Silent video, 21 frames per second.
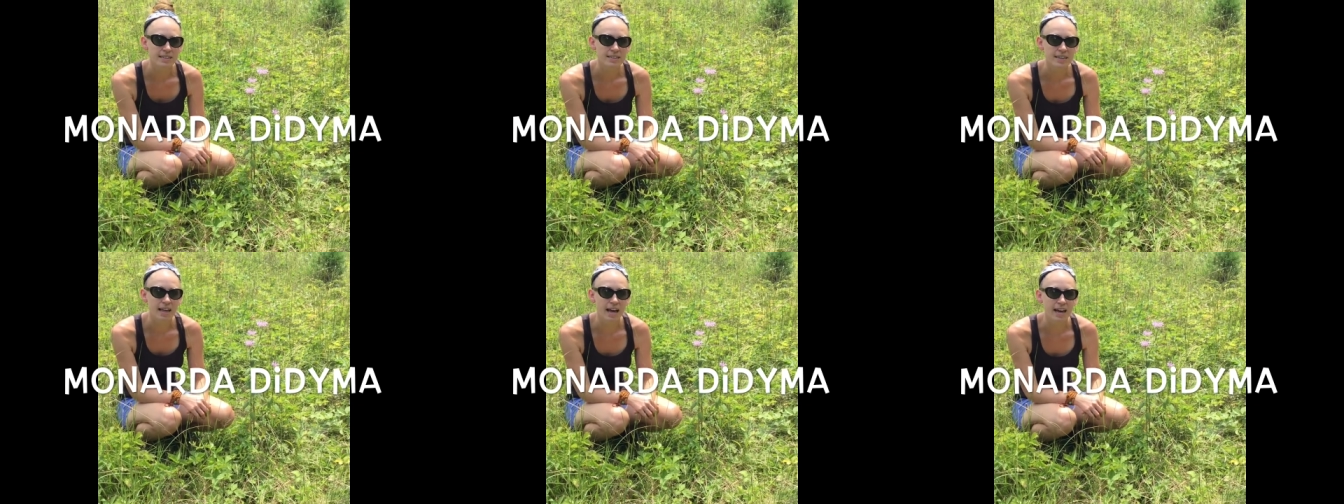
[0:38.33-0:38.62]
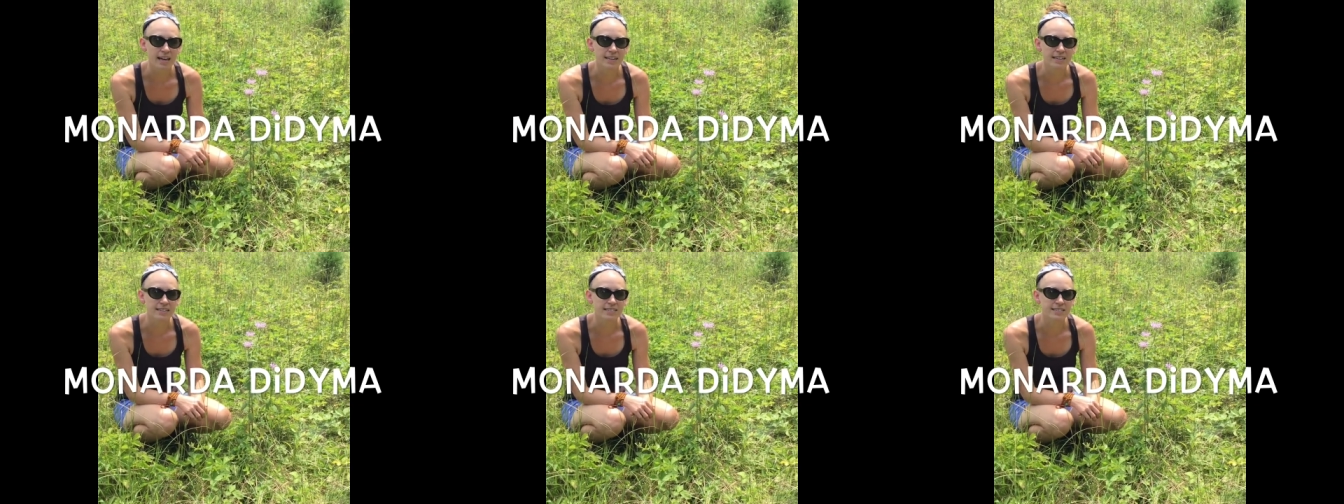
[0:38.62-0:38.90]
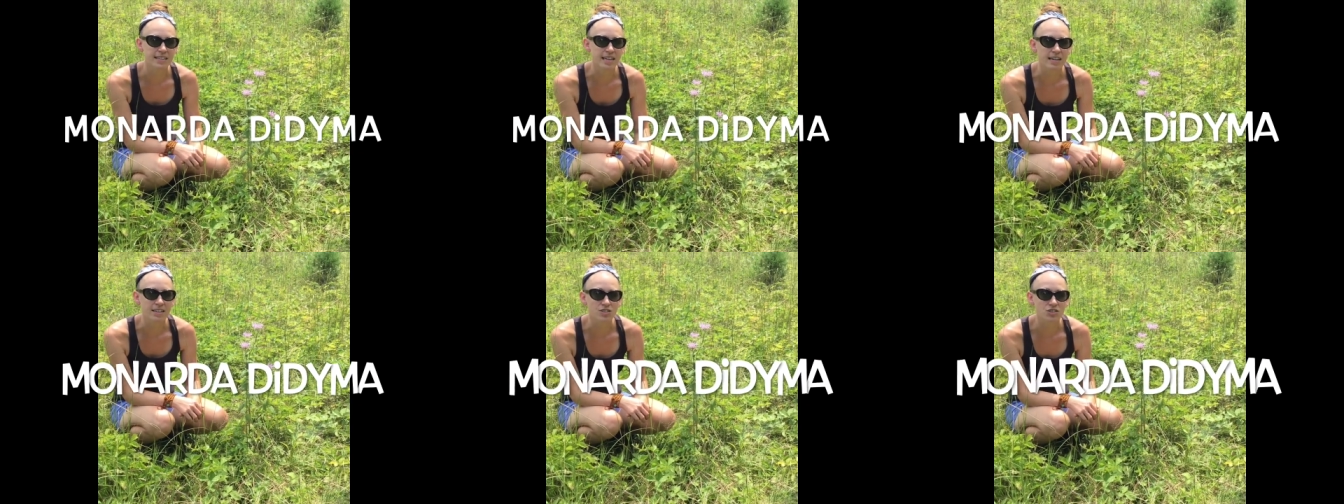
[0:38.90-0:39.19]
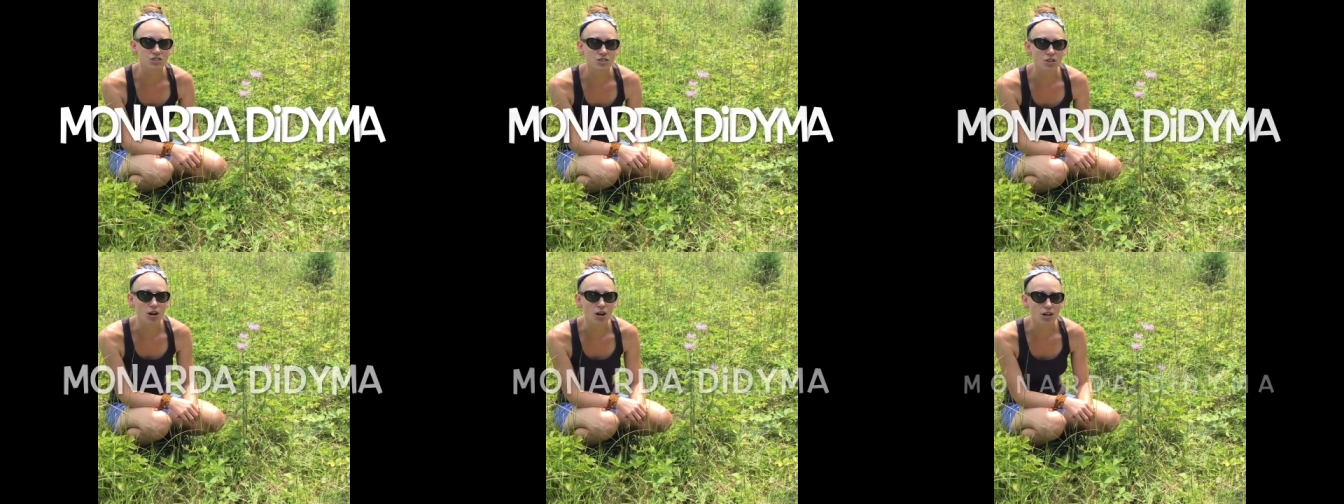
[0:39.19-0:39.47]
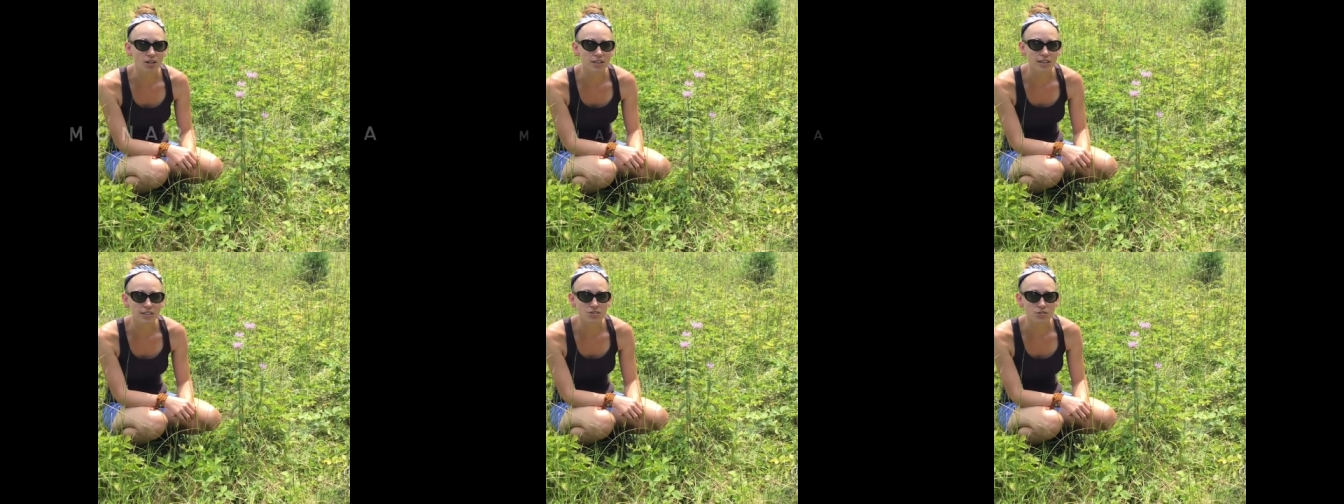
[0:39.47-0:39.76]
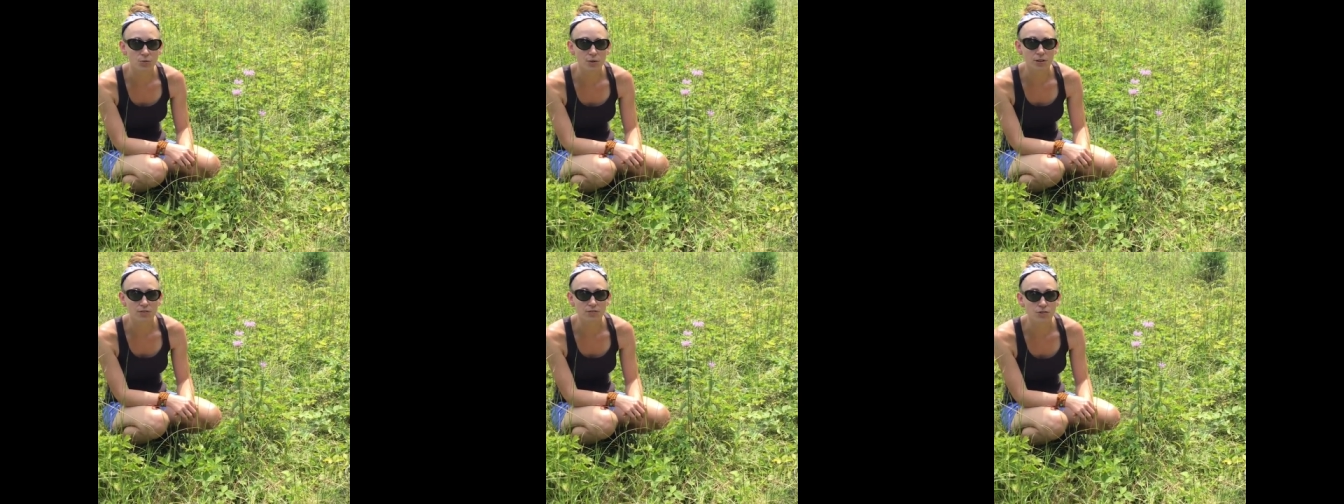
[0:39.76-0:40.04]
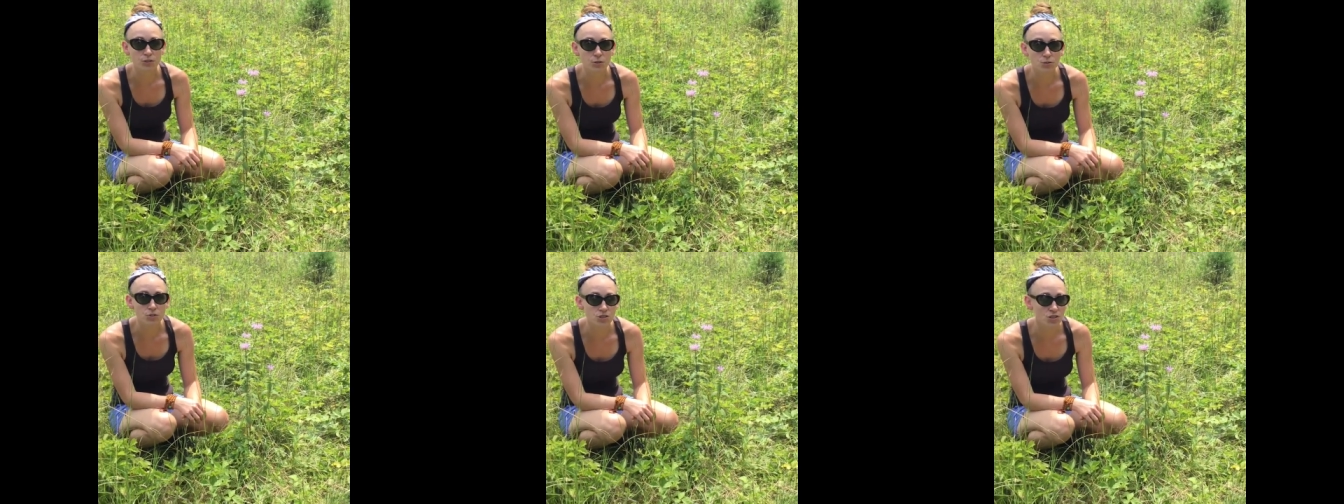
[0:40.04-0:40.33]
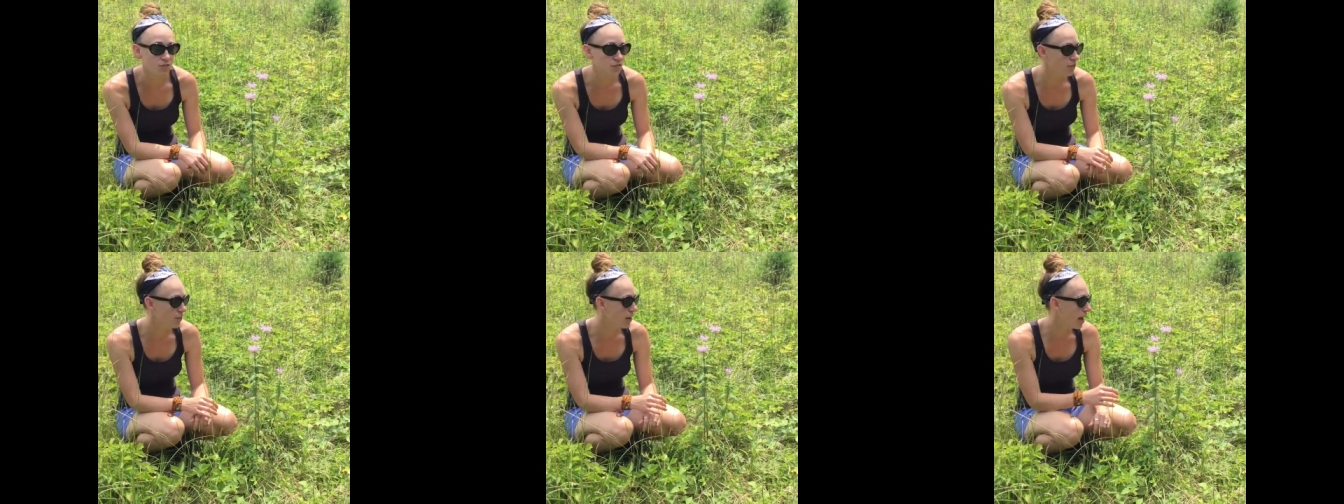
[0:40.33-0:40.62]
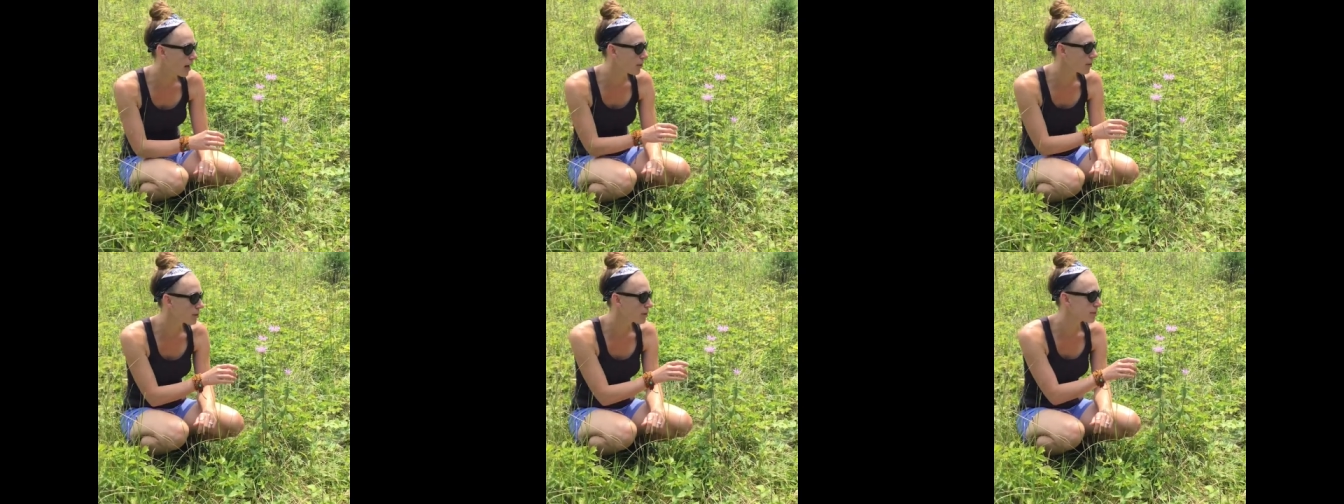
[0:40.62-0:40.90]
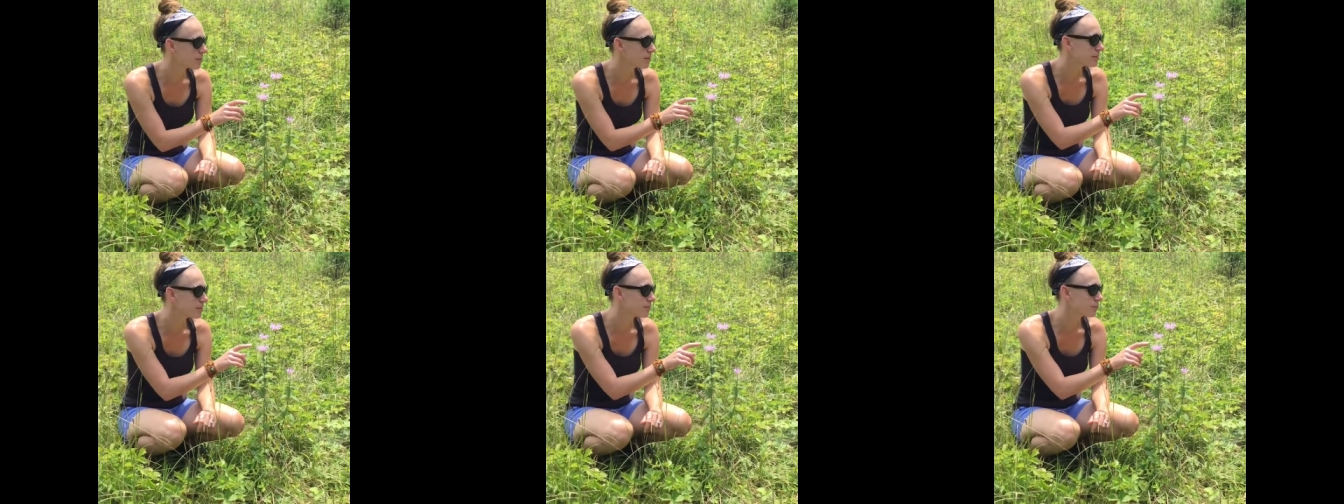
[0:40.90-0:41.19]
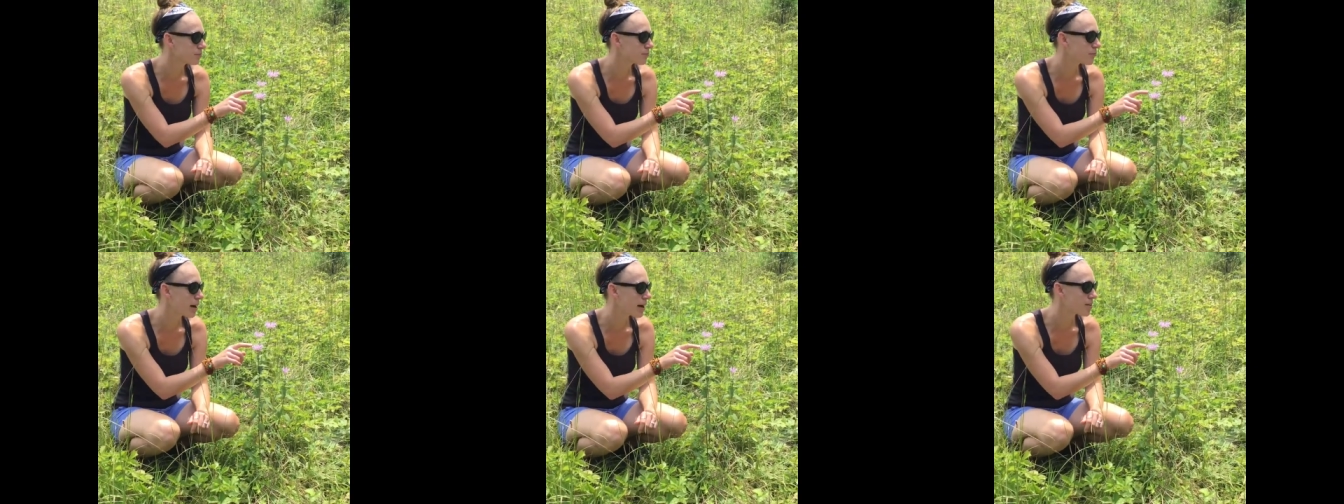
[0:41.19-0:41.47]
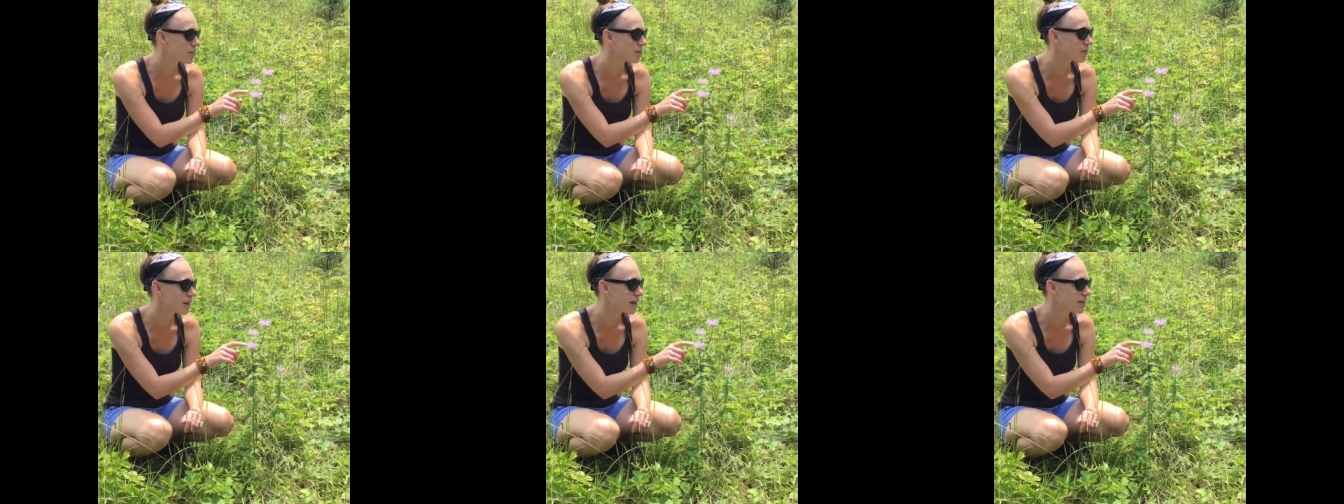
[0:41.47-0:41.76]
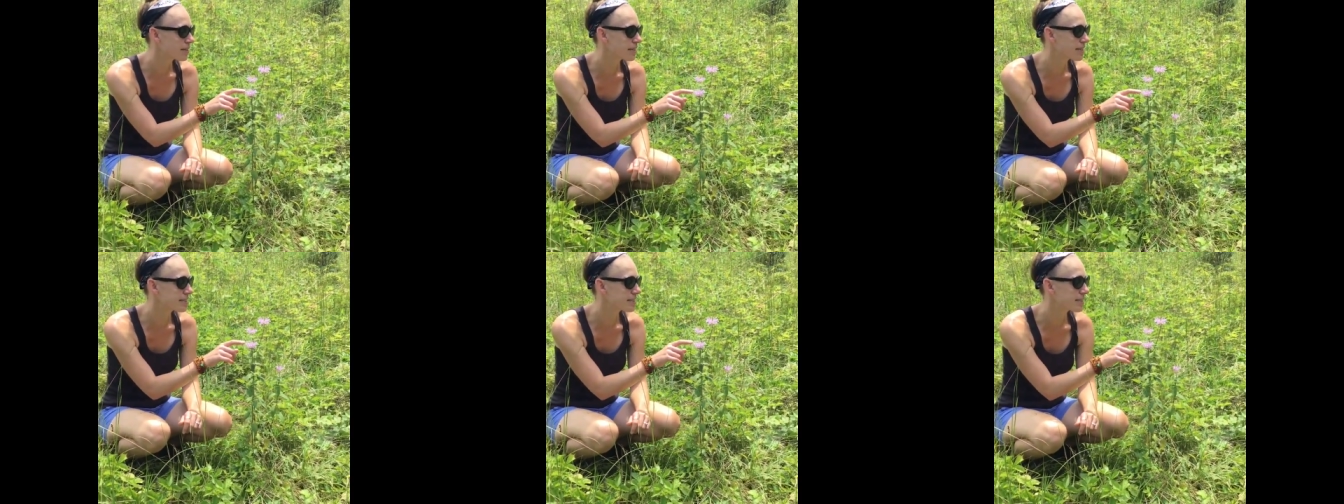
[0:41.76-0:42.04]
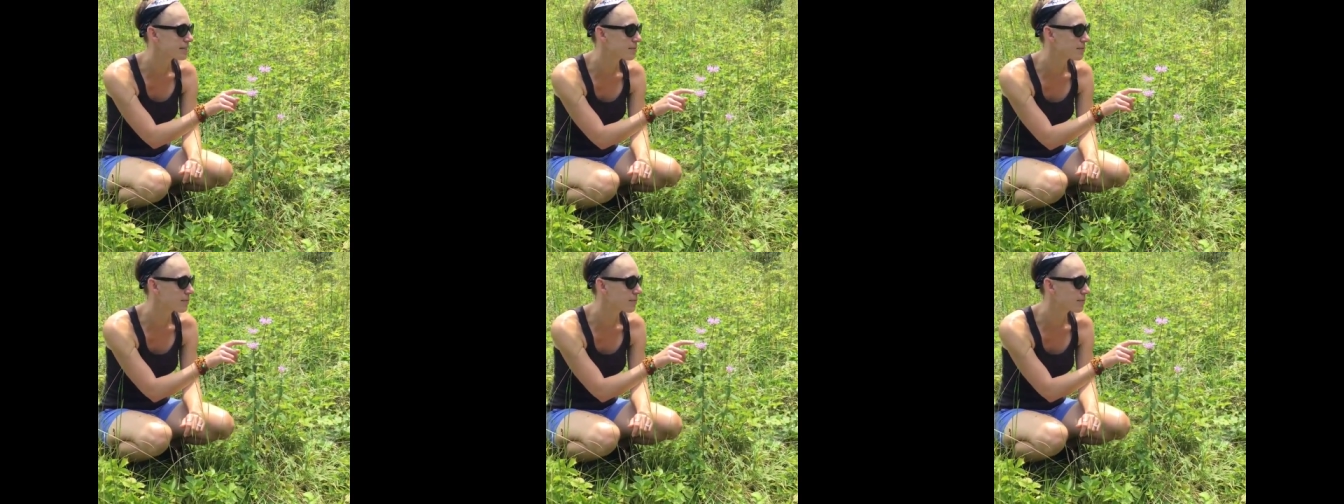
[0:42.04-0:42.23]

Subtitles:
That is a scarlet or a fuchsia flower rather than these